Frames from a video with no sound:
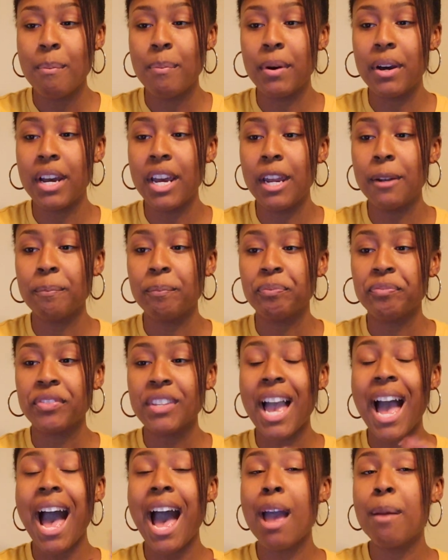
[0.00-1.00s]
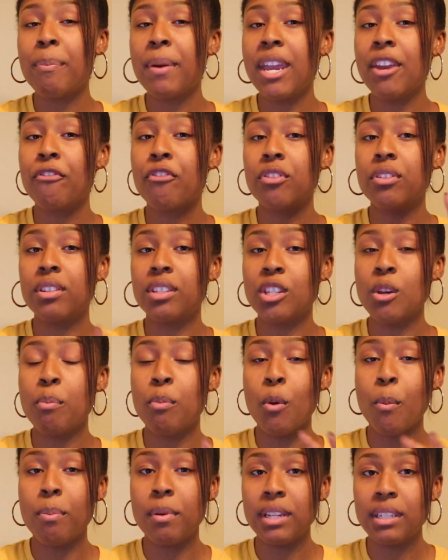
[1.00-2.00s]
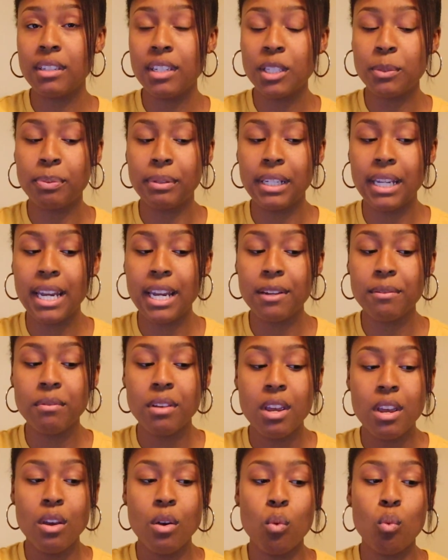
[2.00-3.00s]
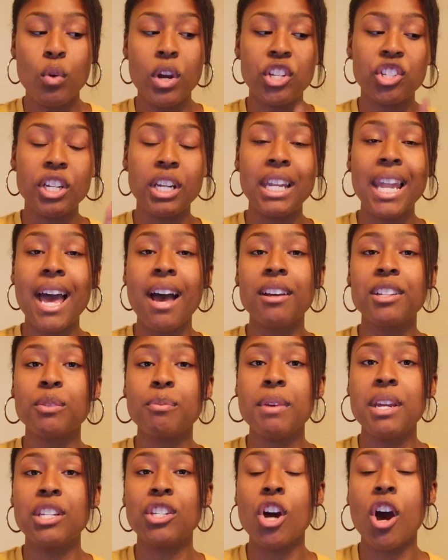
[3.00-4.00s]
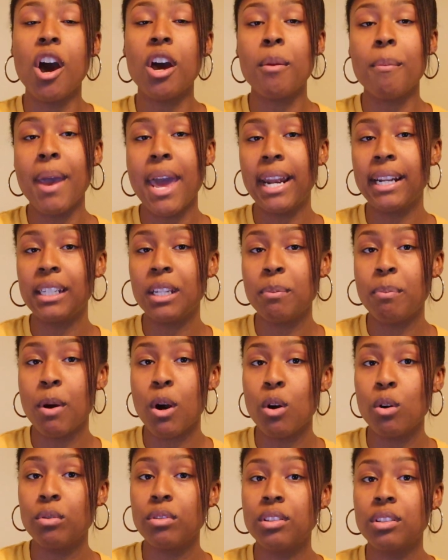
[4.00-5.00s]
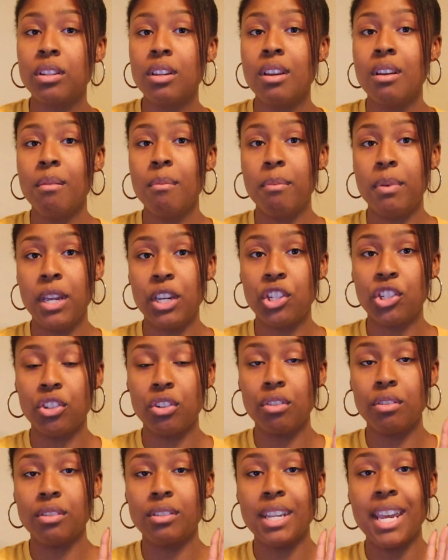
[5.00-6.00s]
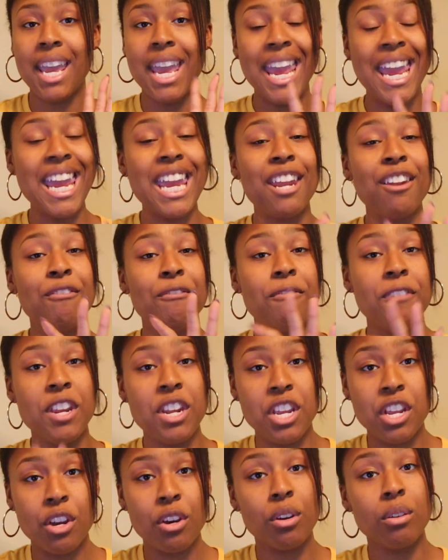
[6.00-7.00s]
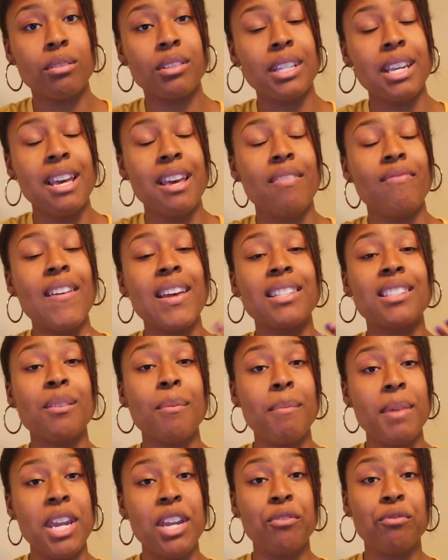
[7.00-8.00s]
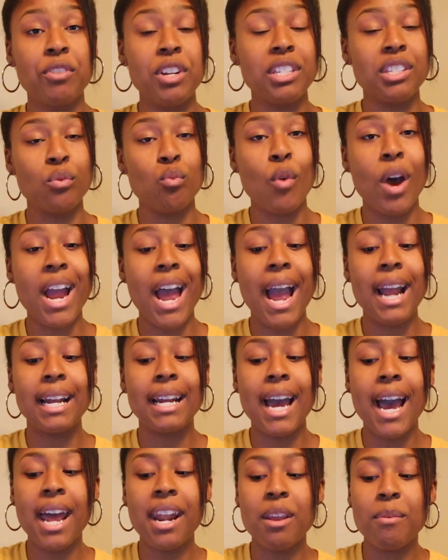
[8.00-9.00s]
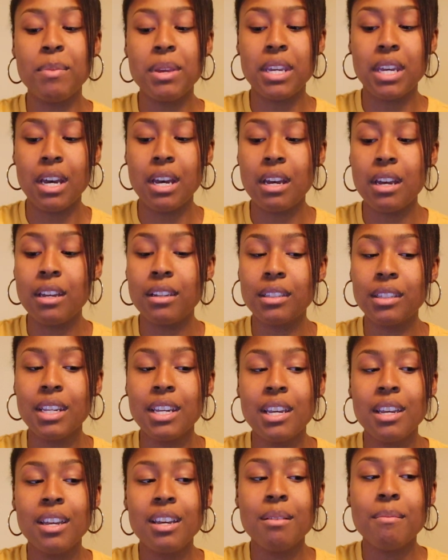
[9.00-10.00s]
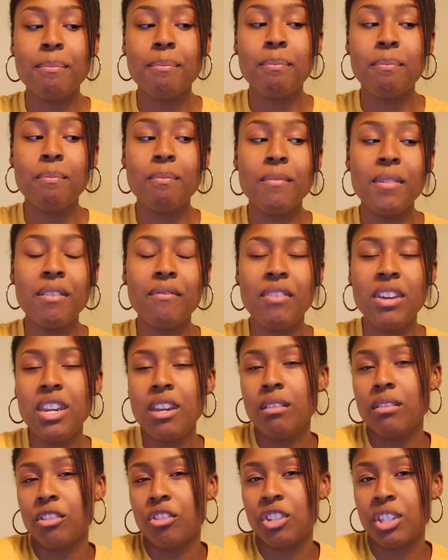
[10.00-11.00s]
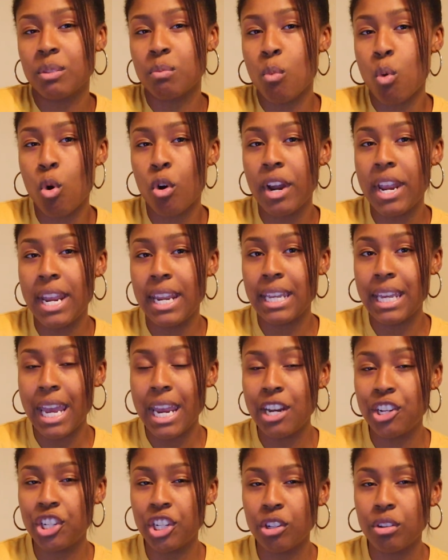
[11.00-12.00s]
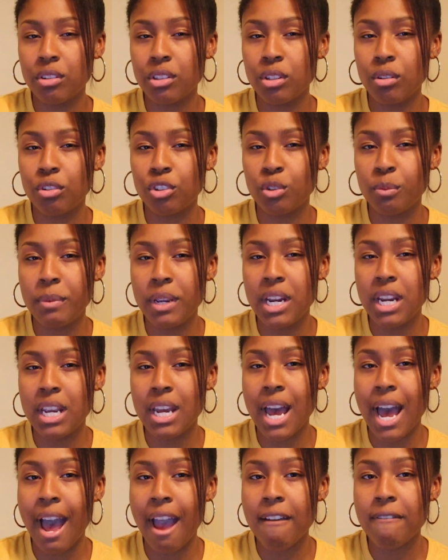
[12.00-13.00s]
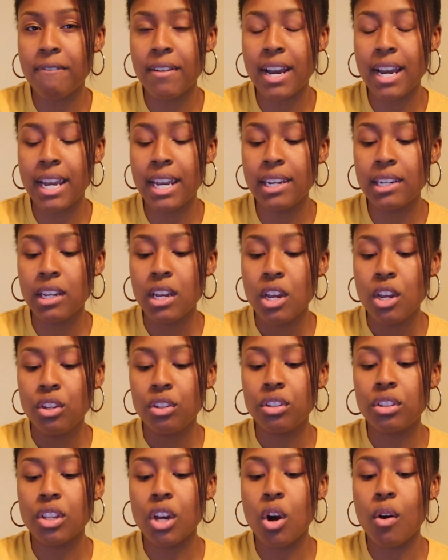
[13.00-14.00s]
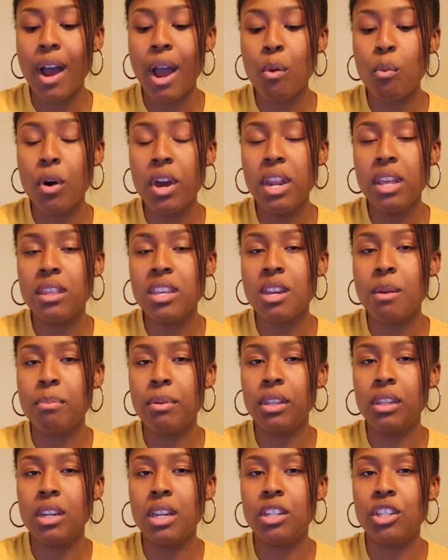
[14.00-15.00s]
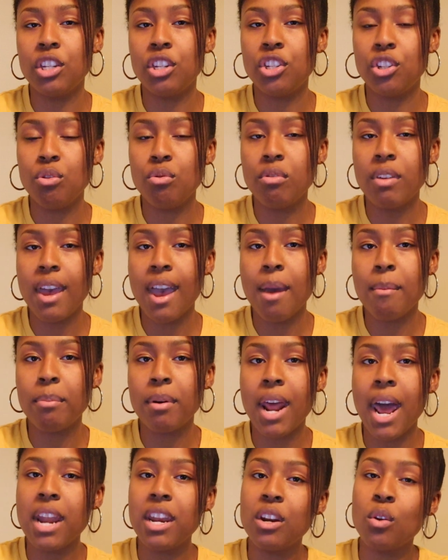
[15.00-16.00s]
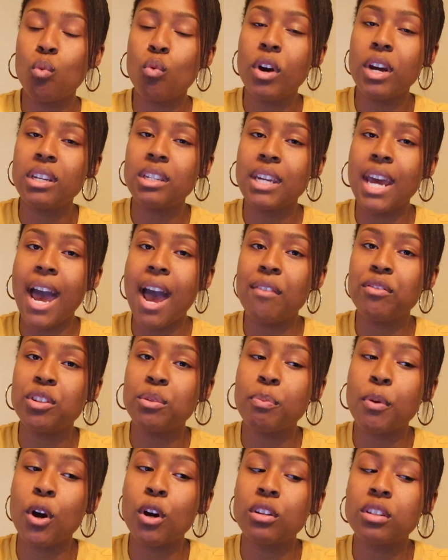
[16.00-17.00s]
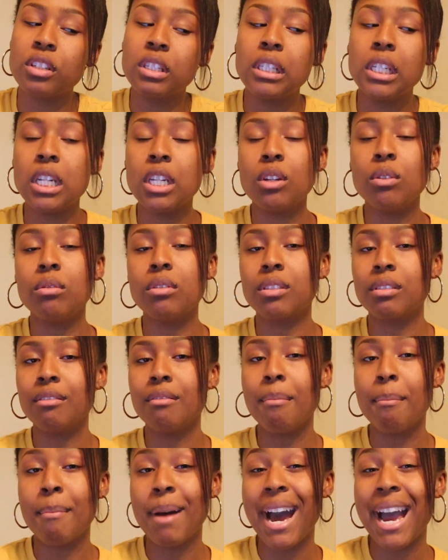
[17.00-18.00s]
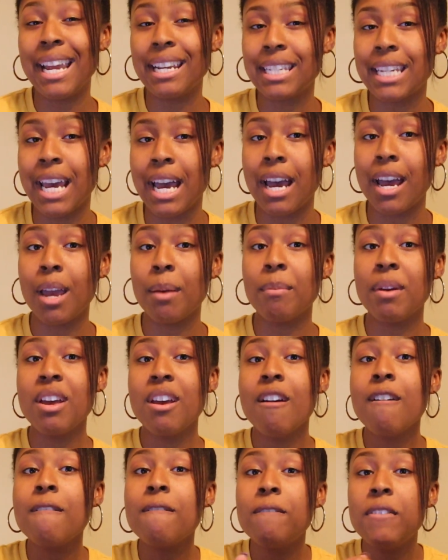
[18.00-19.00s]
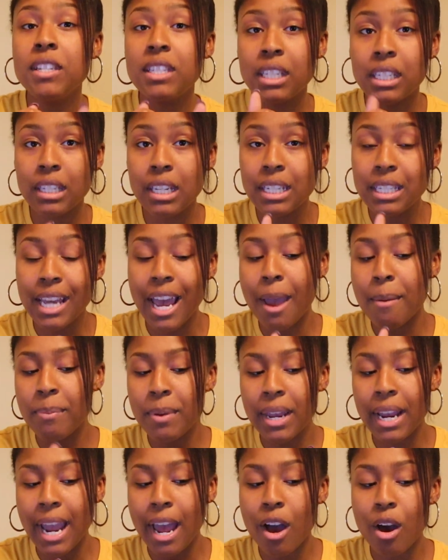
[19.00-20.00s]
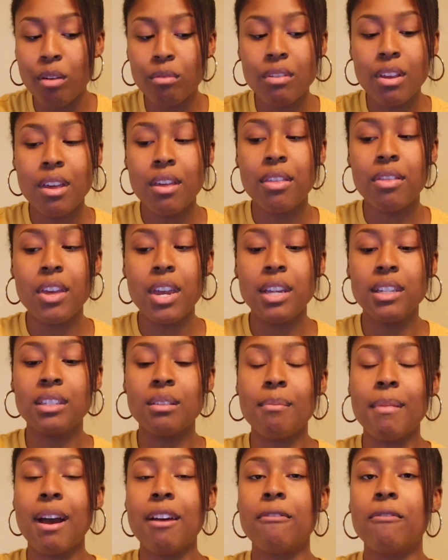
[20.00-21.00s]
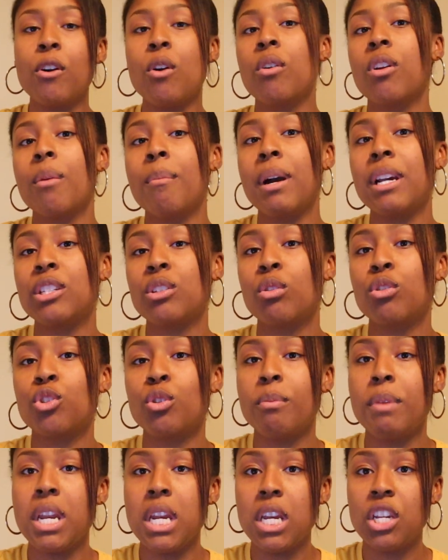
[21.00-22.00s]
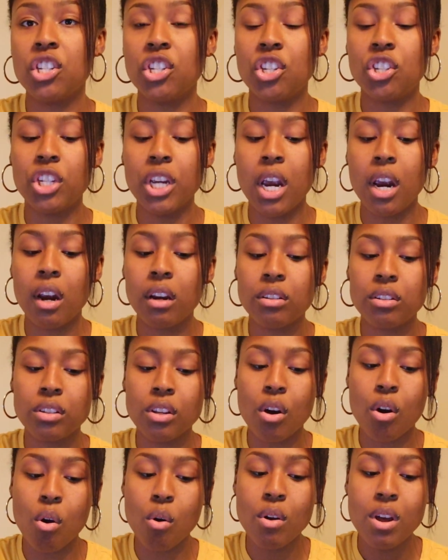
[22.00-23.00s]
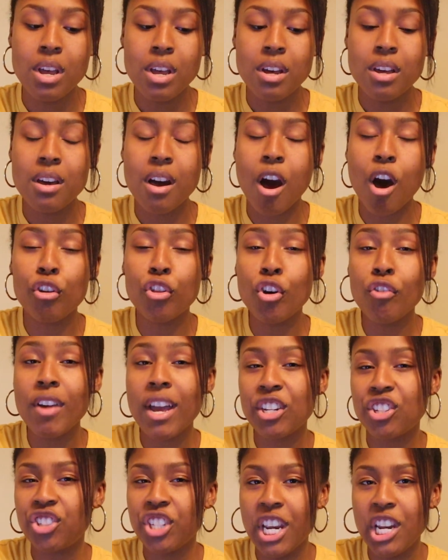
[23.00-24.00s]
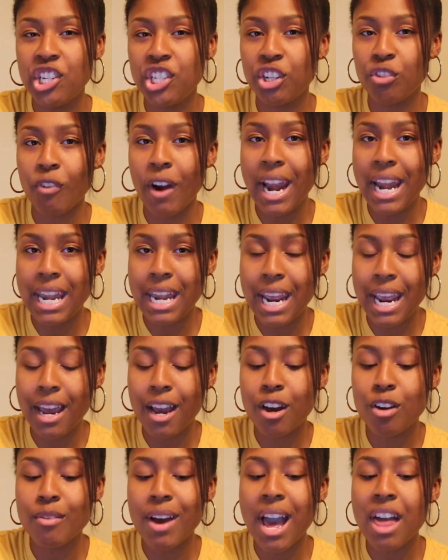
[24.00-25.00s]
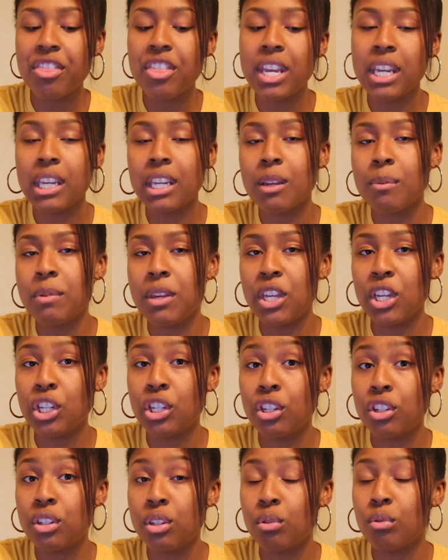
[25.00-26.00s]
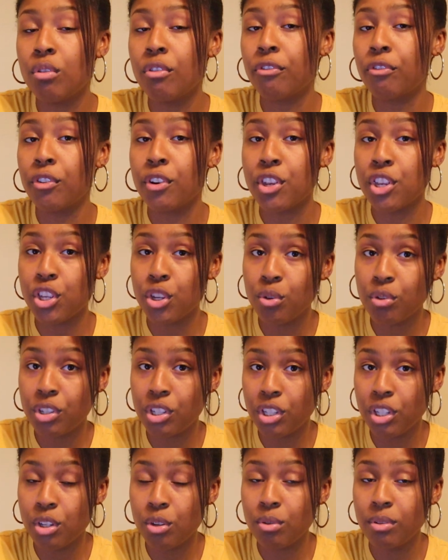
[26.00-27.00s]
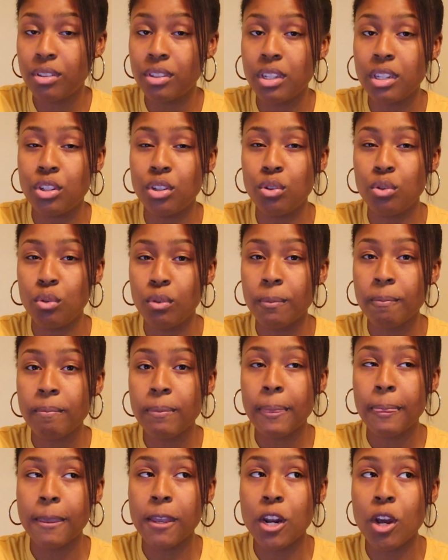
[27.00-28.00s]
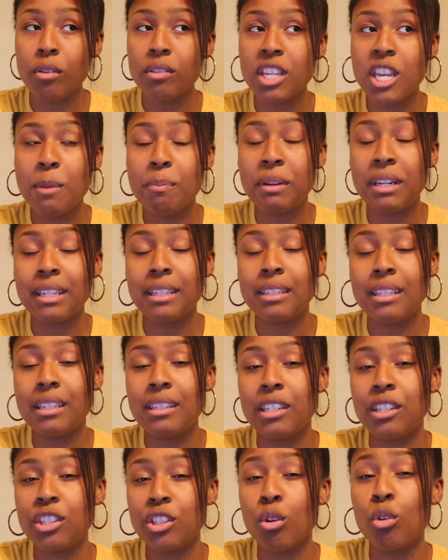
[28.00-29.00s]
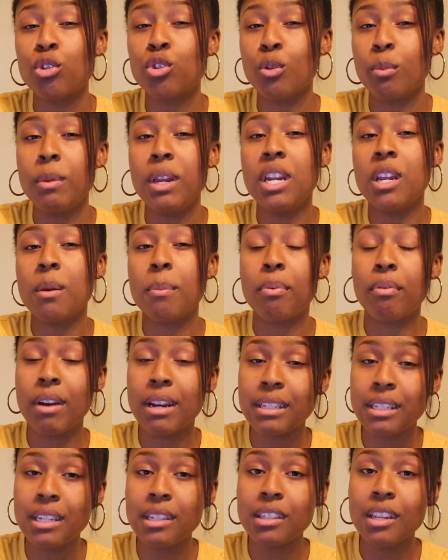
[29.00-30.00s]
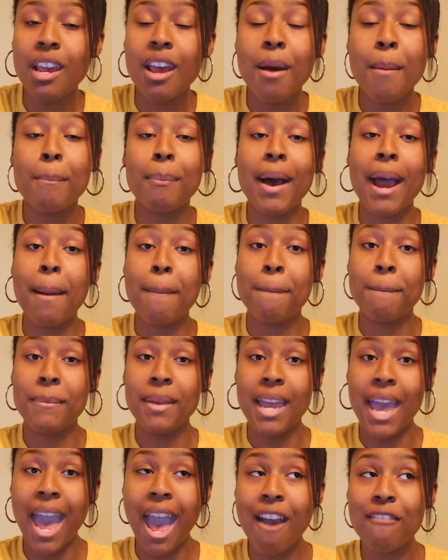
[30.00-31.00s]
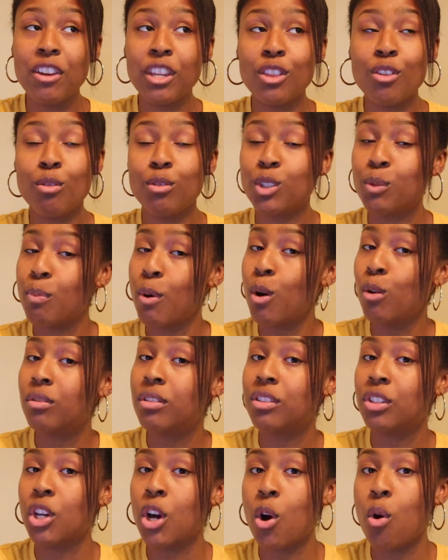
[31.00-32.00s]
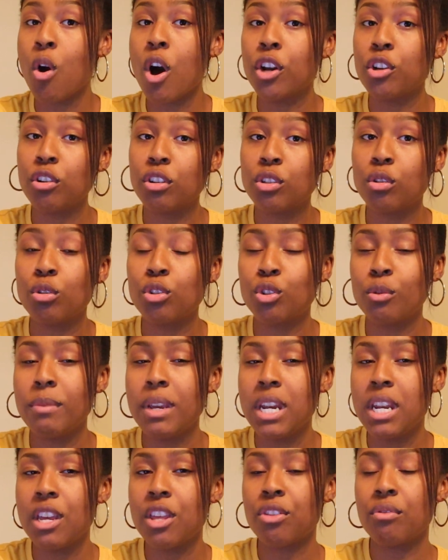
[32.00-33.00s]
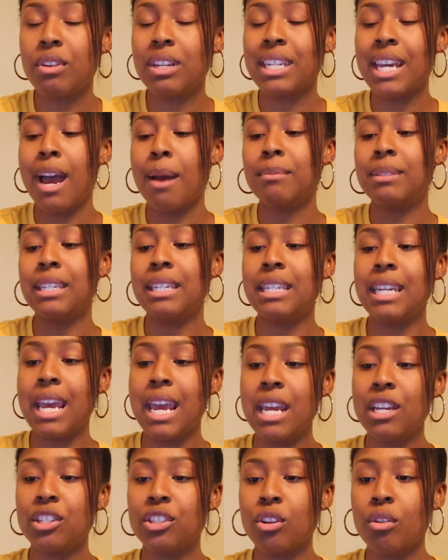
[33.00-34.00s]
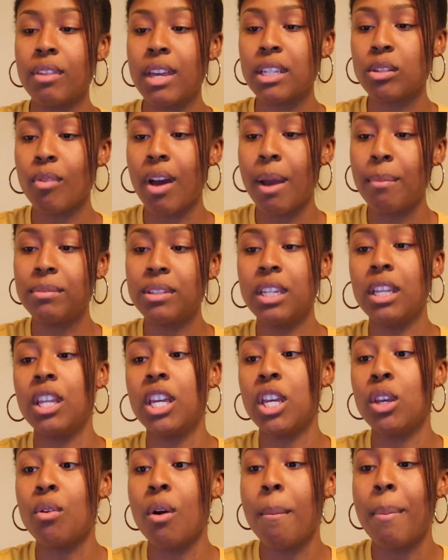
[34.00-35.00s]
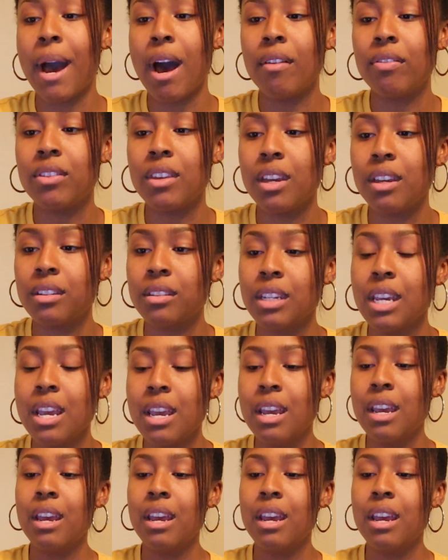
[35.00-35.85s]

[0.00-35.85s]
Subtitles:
But I pay for the simple business plan, which allows me to automatically post pictures and videos. That's the main reason why I got it, because videos are just more engaging on social media, I find. So I wanted the ability to do that, but I didn't want to have to personally use my time physically typing out things in my phone on my social media to share. So although that's changing right now, I think it could be a good tool for you to use to do, to keep a consistent social media presence by having those posts go on your social media 3 times a day. So that's why I'm telling you about this.